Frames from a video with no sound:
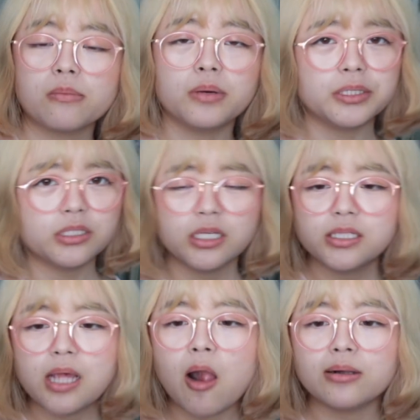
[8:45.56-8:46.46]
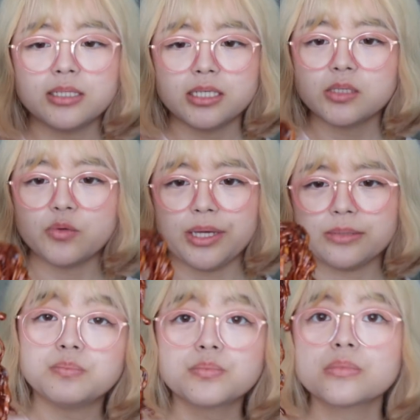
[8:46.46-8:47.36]
But just this week,
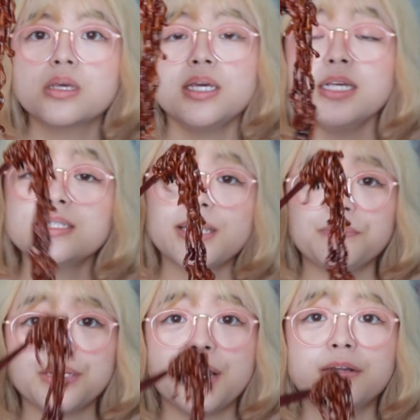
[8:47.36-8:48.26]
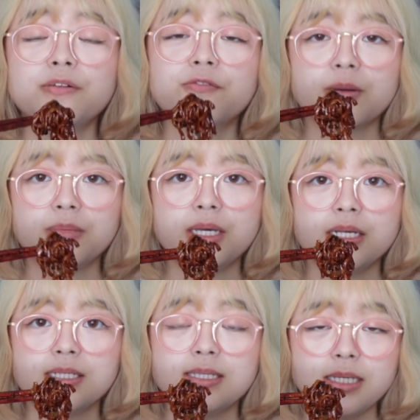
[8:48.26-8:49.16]
he stepped down from
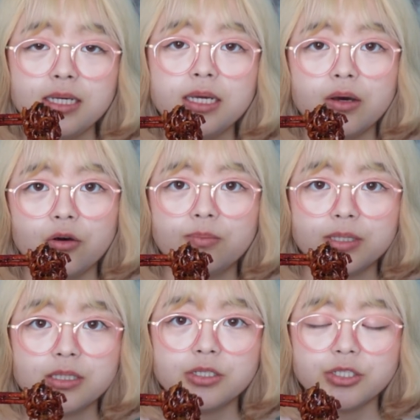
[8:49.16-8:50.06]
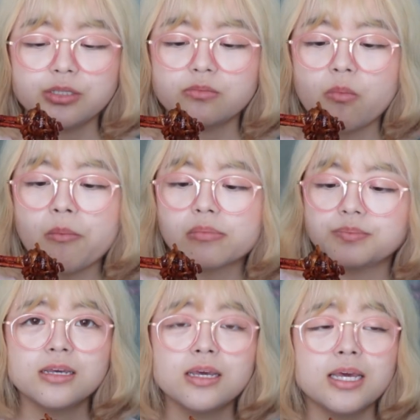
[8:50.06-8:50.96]
his CEO position.
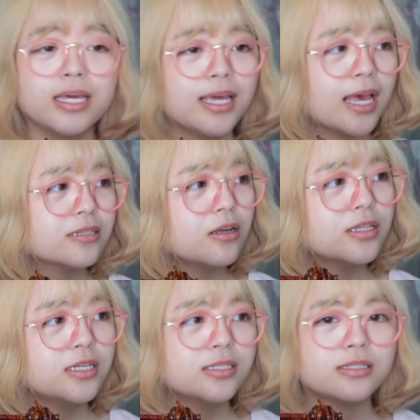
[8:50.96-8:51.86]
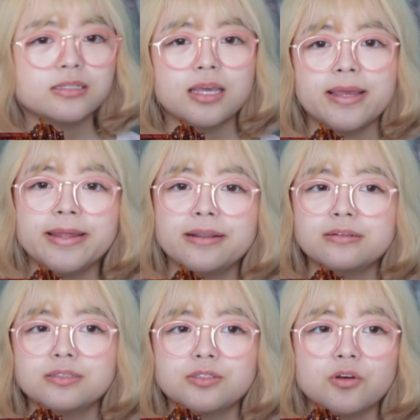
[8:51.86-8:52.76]
He has all this
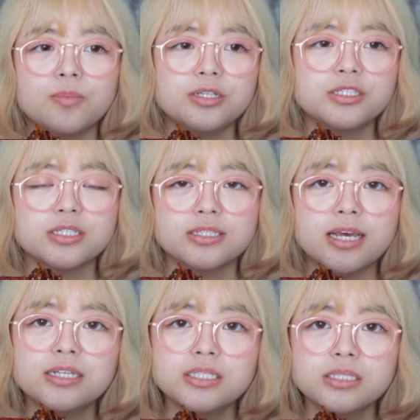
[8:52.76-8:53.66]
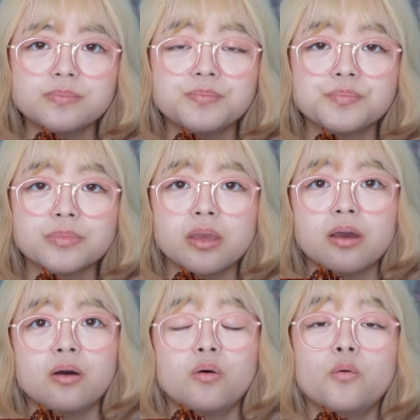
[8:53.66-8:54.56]
and so much success.
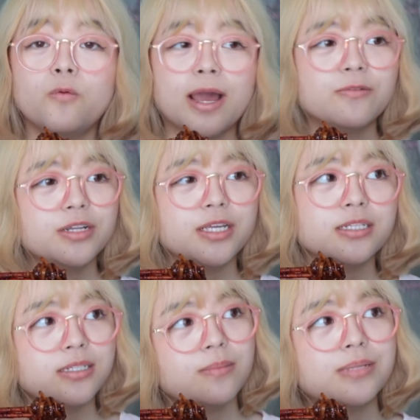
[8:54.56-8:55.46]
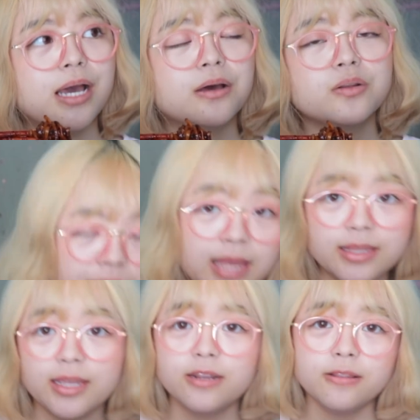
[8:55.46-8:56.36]
Why would he step down?
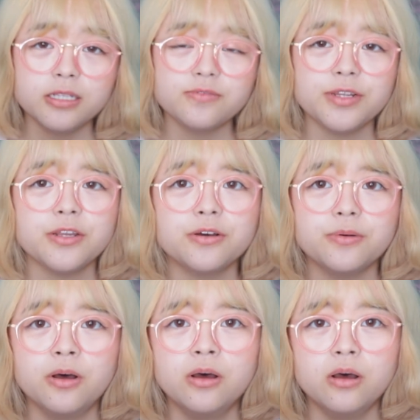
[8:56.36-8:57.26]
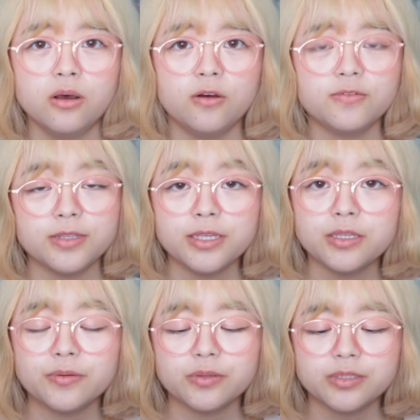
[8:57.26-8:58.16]
At the end of this video, hopefully
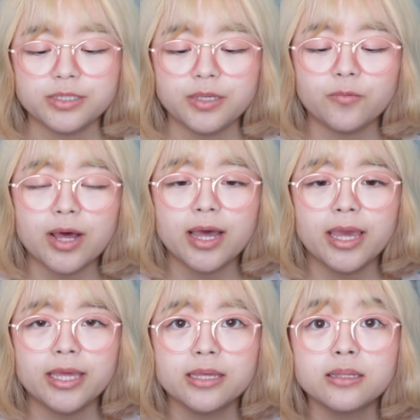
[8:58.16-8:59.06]
you will see why